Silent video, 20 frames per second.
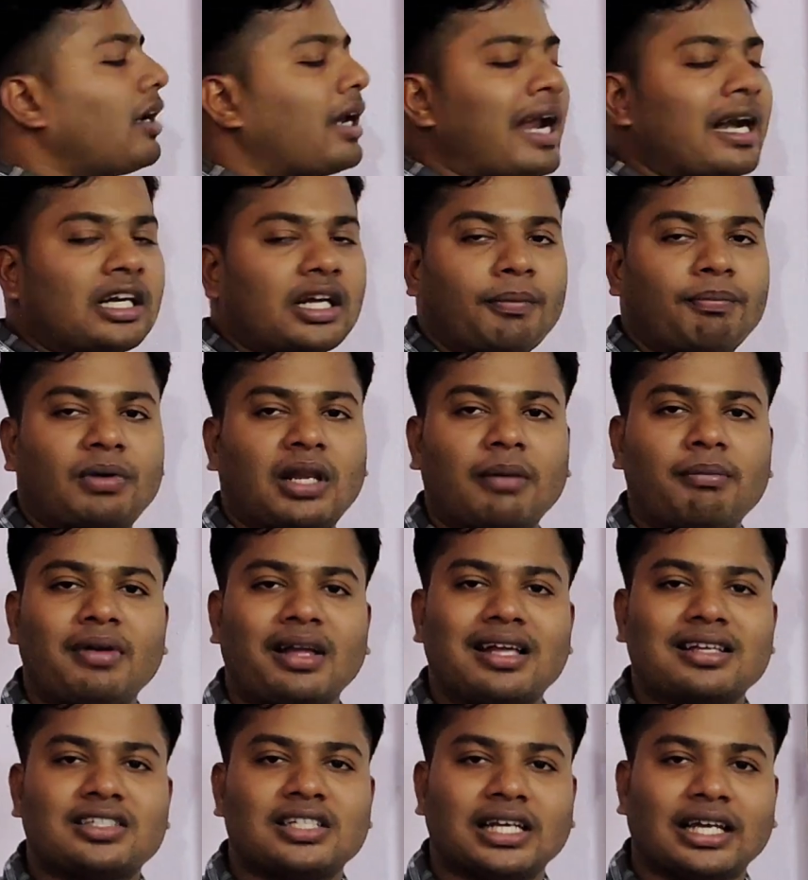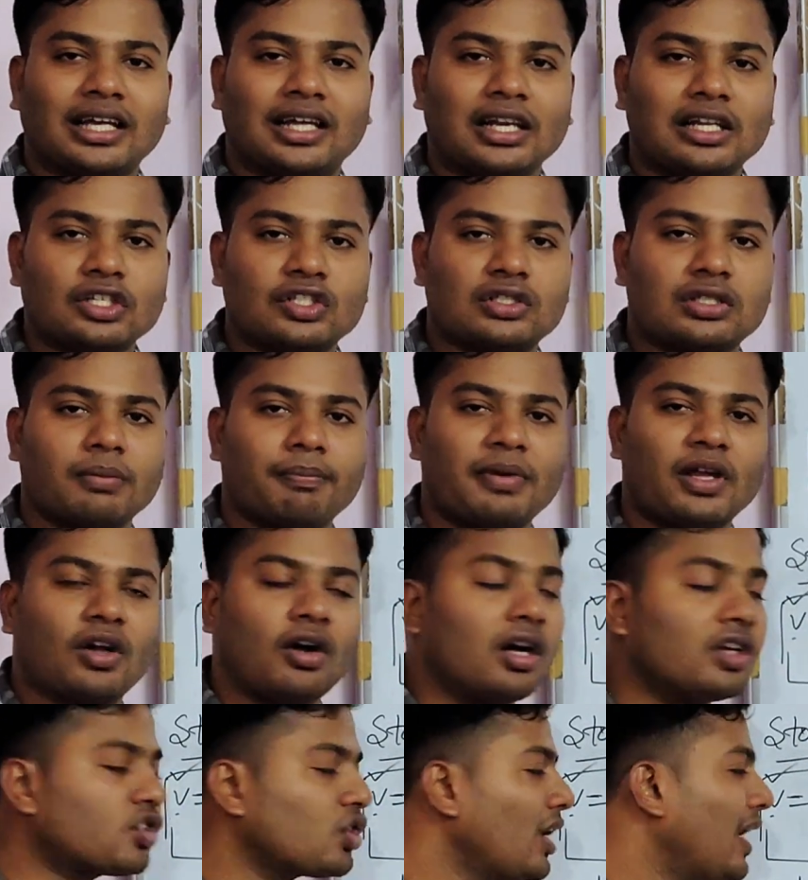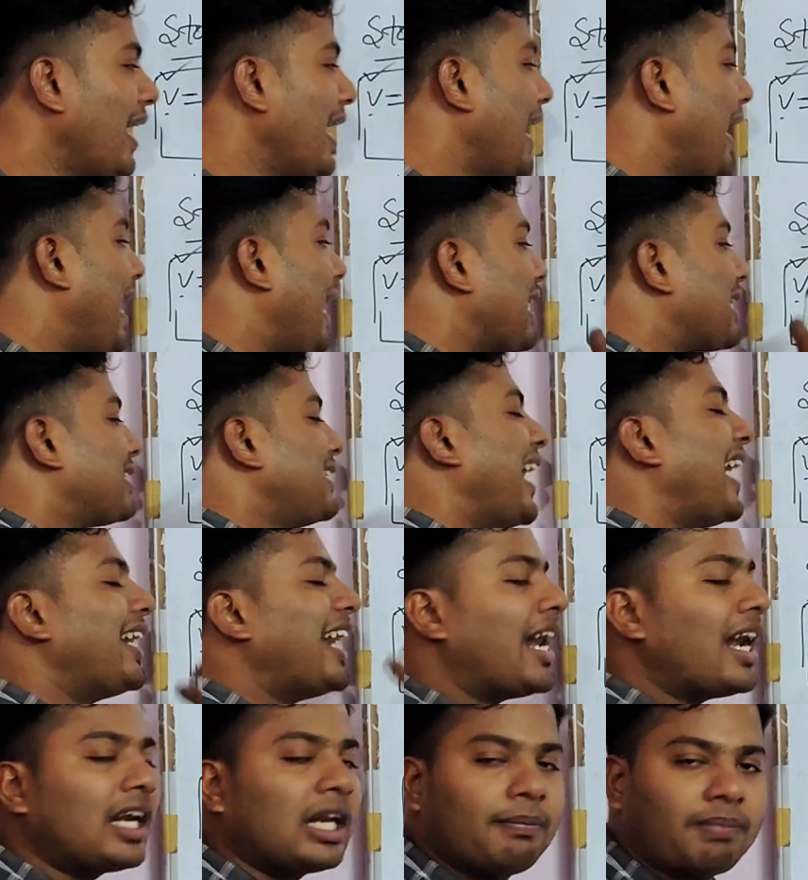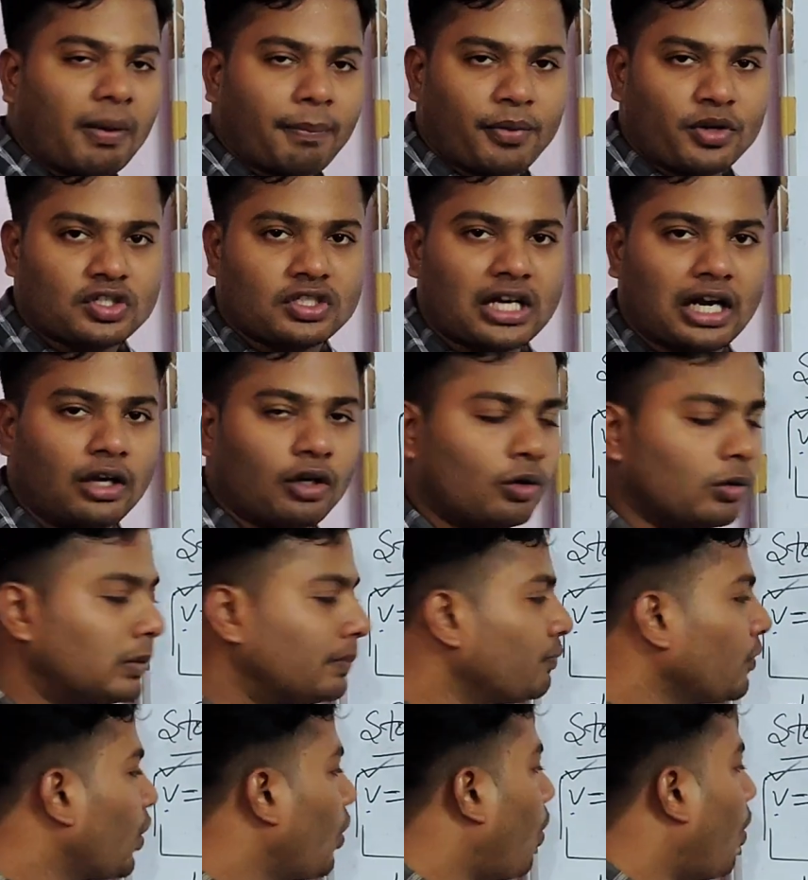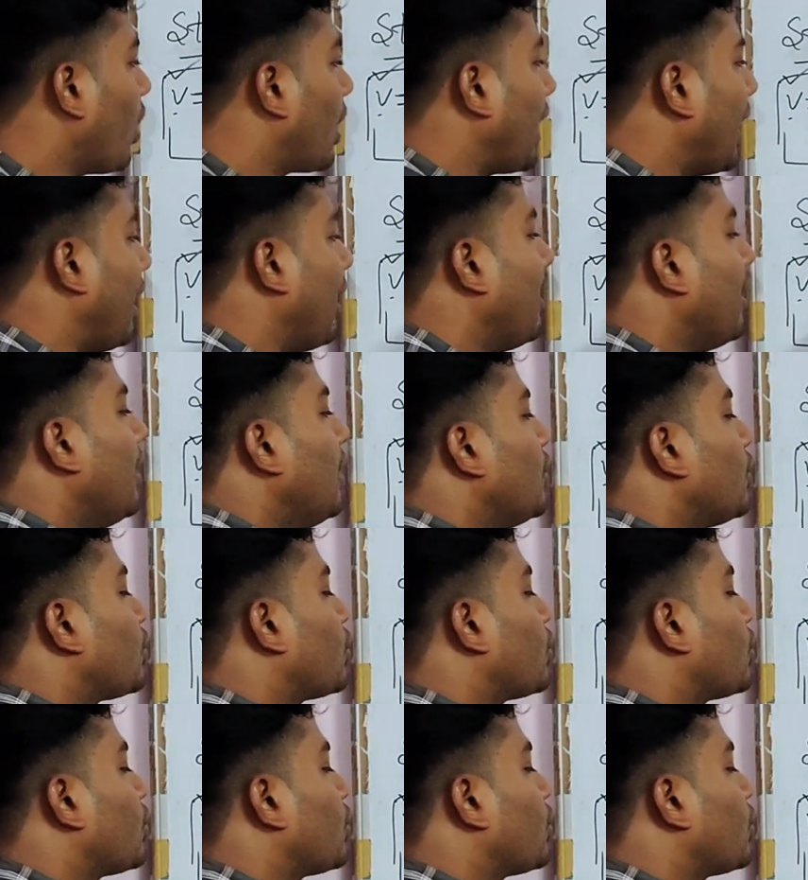the rate of creaming is increased because it is directly proportional to, okay.